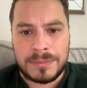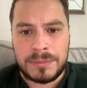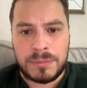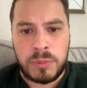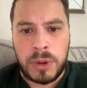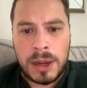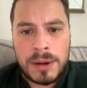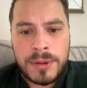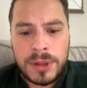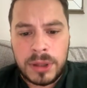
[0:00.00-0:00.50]

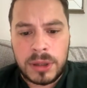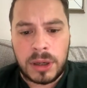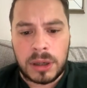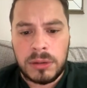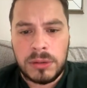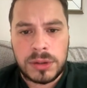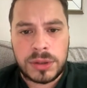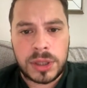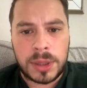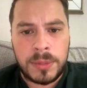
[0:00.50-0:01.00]
Where are the
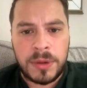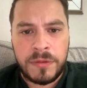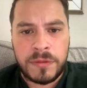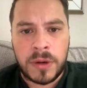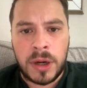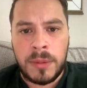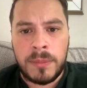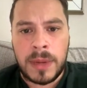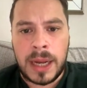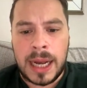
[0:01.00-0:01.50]
goals coming
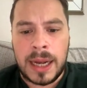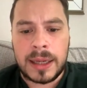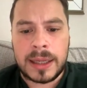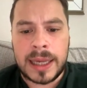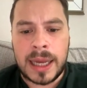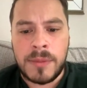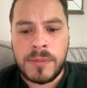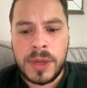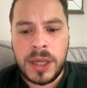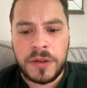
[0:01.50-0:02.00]
from?
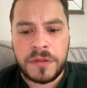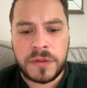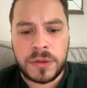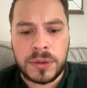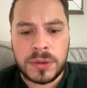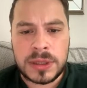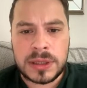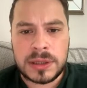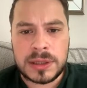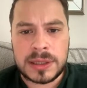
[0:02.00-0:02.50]
Can we
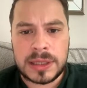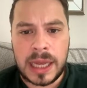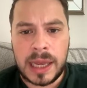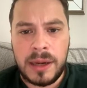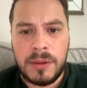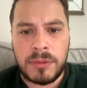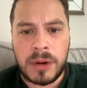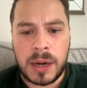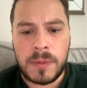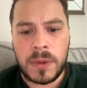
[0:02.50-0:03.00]
afford to
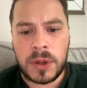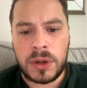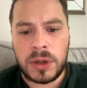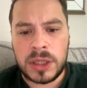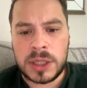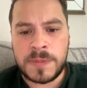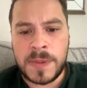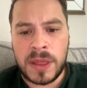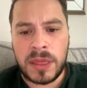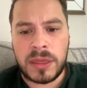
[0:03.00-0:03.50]
stay, right, we're
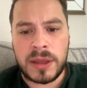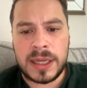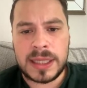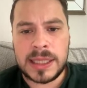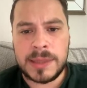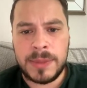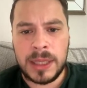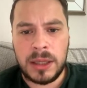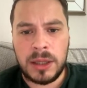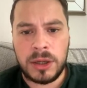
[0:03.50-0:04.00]
going to spend
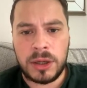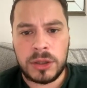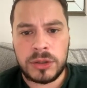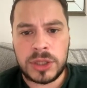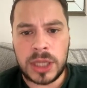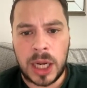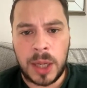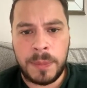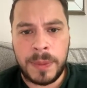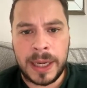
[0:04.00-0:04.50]
30 million on
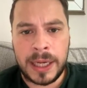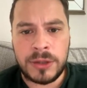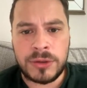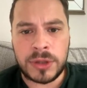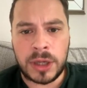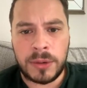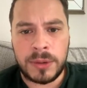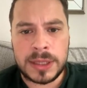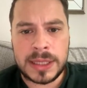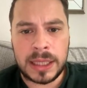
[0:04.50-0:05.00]
Joao
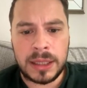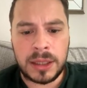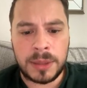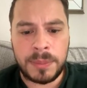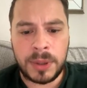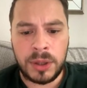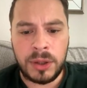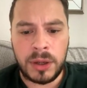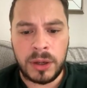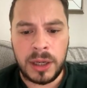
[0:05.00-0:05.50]
Pedro and take a
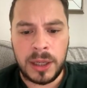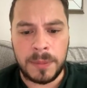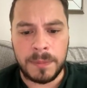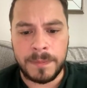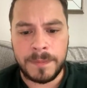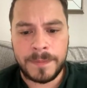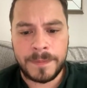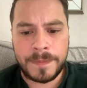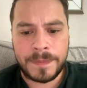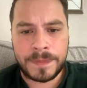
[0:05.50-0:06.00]
punt on
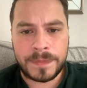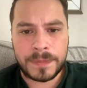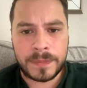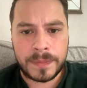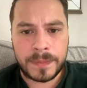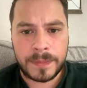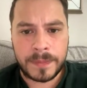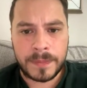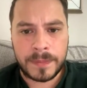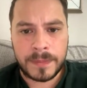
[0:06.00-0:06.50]
him?
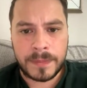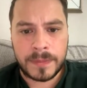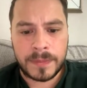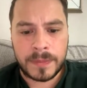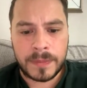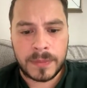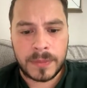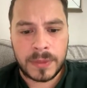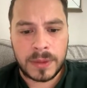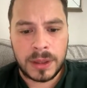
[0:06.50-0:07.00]

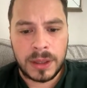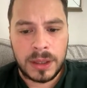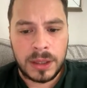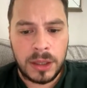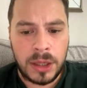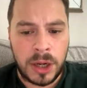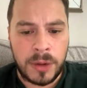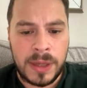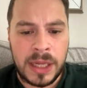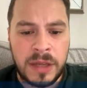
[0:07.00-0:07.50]

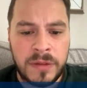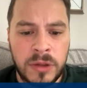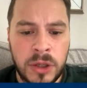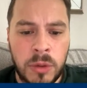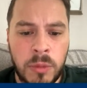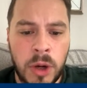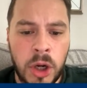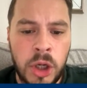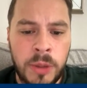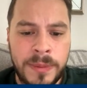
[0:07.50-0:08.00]
You know, even
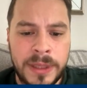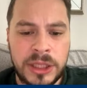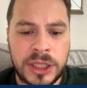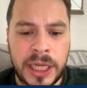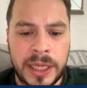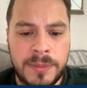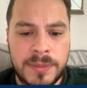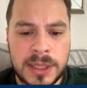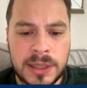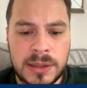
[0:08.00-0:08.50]
Iwobi,
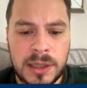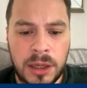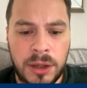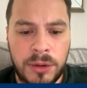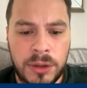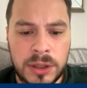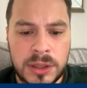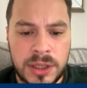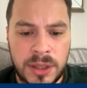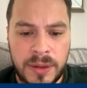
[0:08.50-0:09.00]
James has
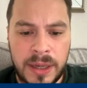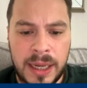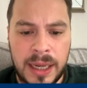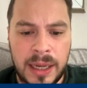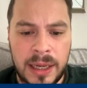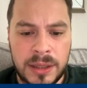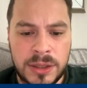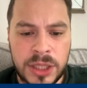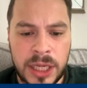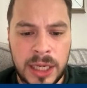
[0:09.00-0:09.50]
alluded to
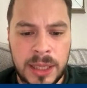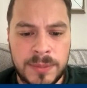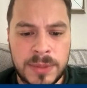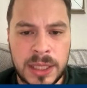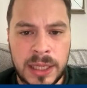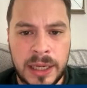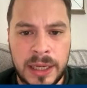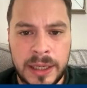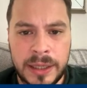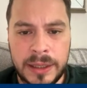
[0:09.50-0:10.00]
here.
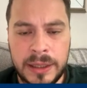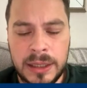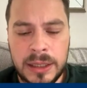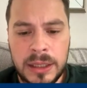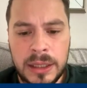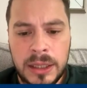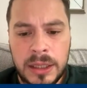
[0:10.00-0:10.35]
James, hi.